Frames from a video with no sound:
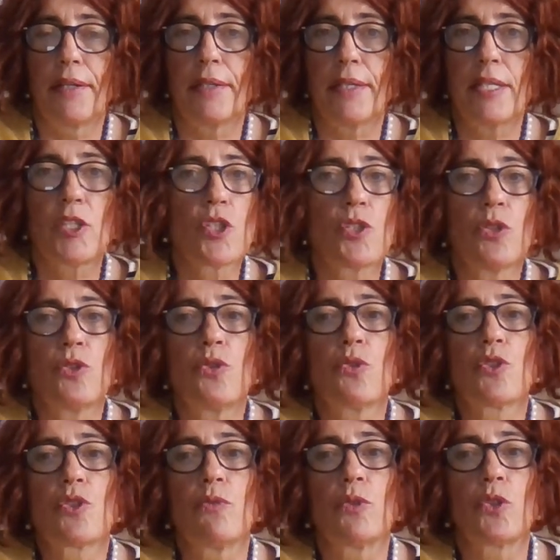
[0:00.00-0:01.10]
It is not
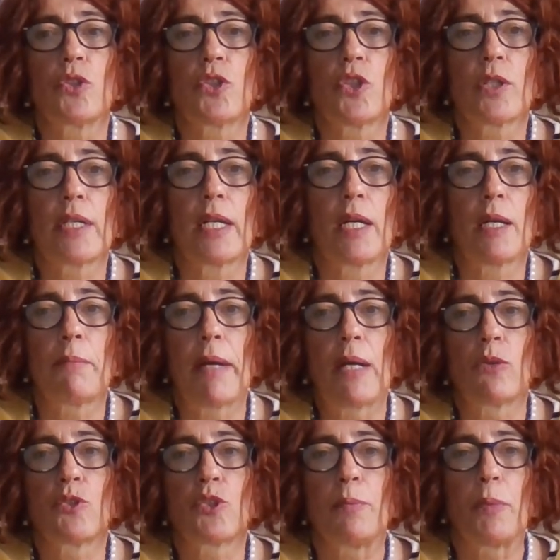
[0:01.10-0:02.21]
useful to talk
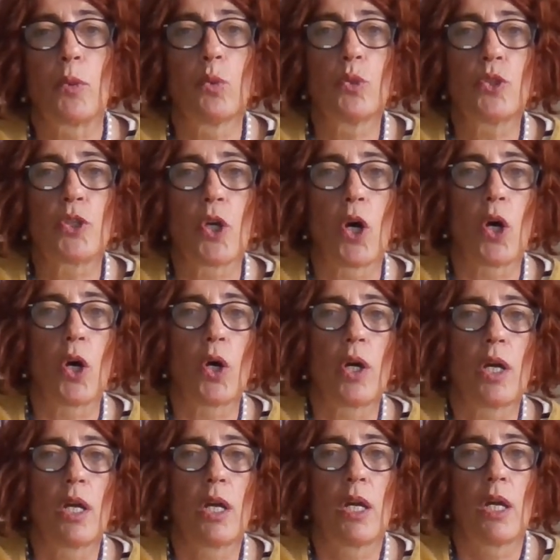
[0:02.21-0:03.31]
about Pluto
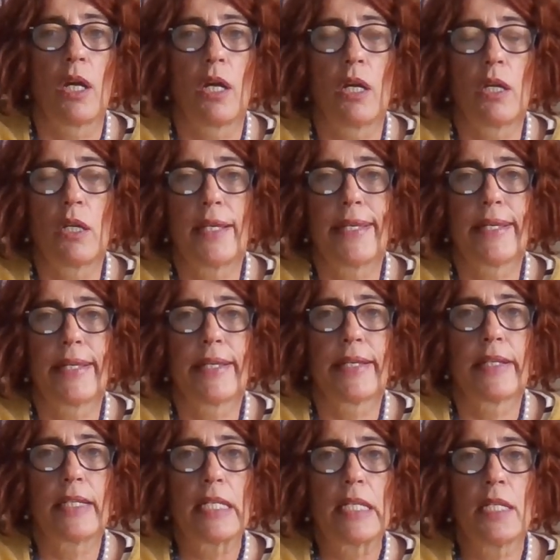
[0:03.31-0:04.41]

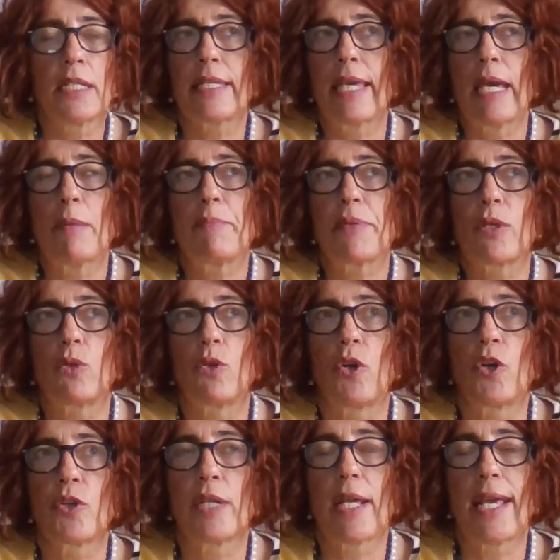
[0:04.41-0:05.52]
in
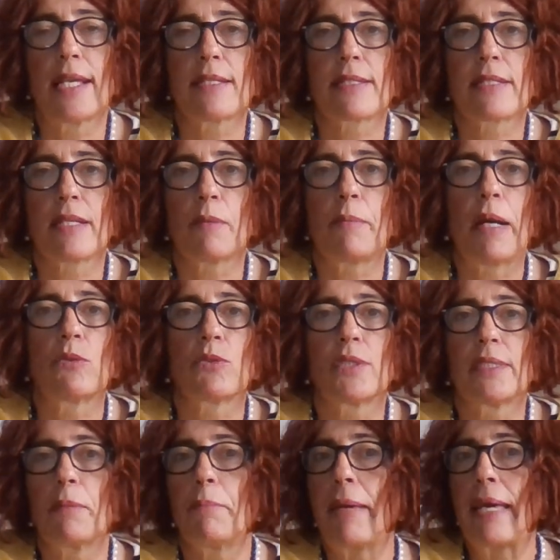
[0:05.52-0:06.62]
Capricorn as about
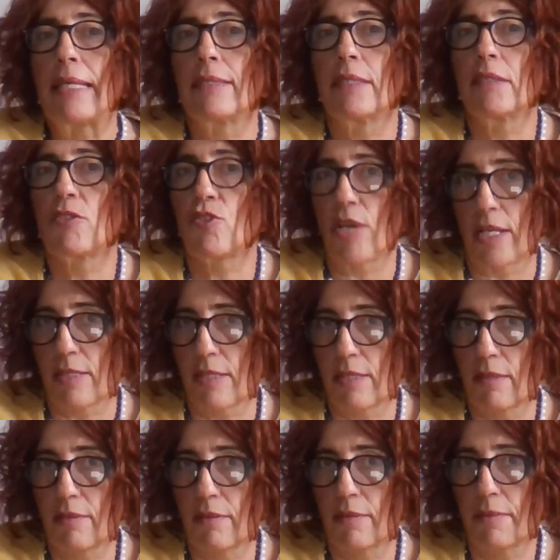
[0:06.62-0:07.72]
the bad transit.
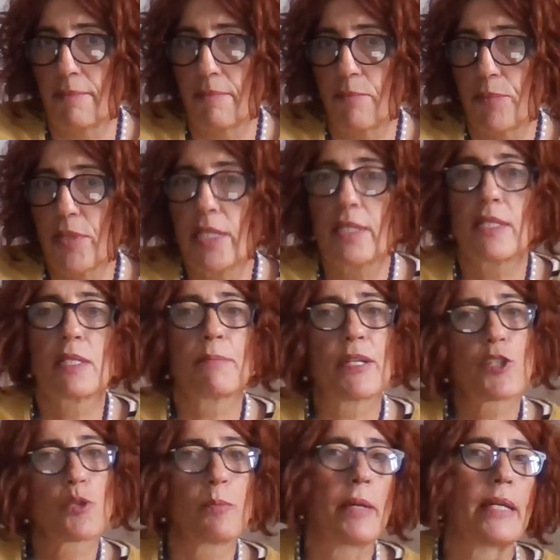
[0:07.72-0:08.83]
It is
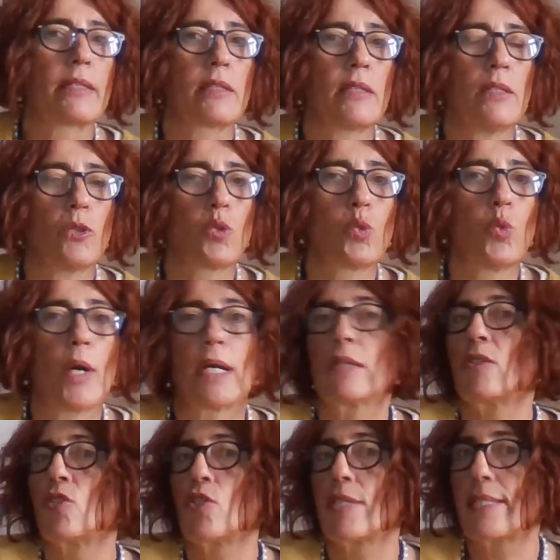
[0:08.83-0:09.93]
much better to
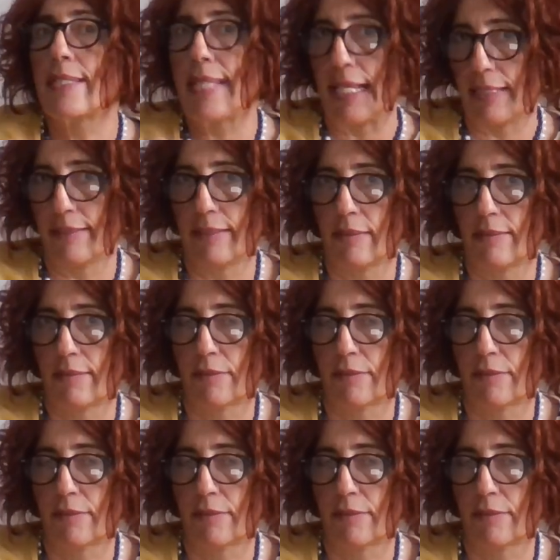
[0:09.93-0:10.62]
understand it.